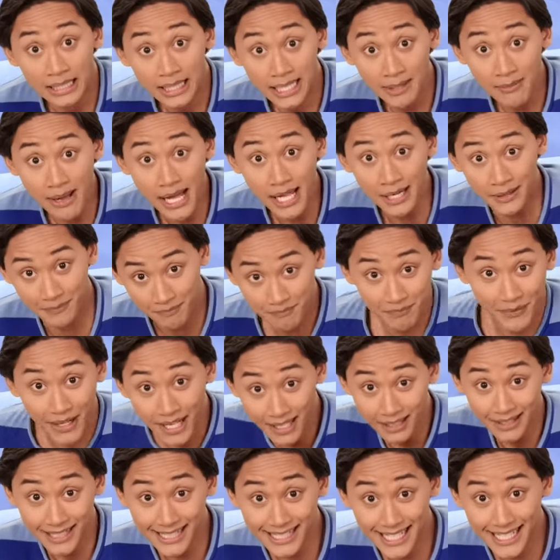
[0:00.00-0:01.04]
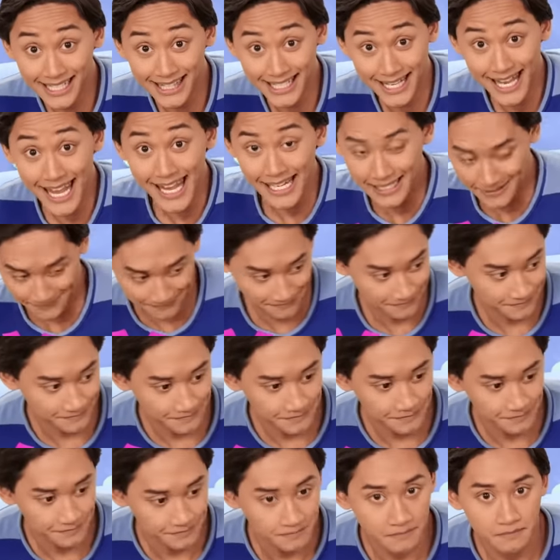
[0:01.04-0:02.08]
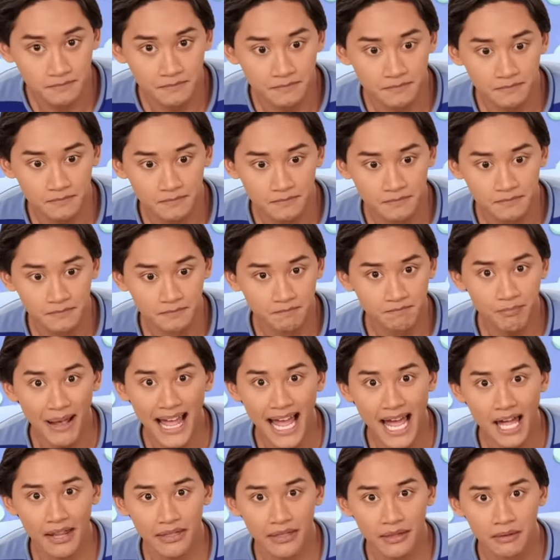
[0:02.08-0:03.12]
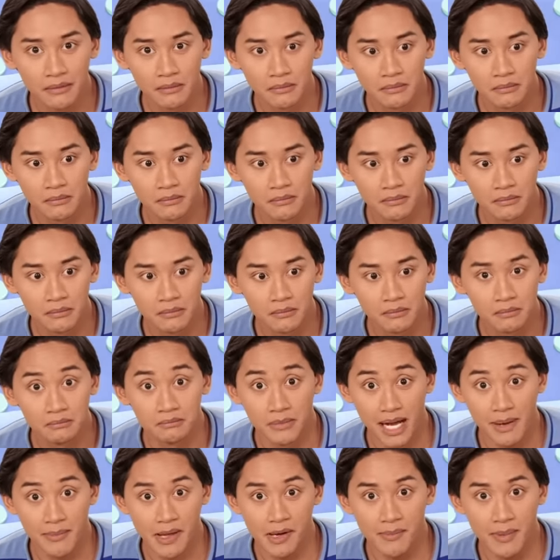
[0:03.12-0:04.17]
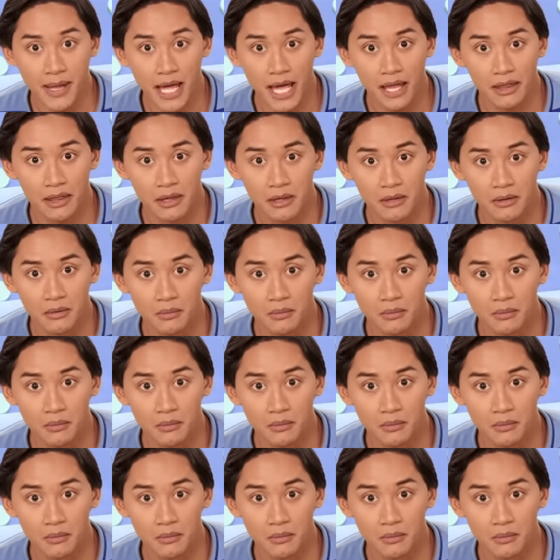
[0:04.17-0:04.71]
Come on, let's take the cake. Path. I meant path.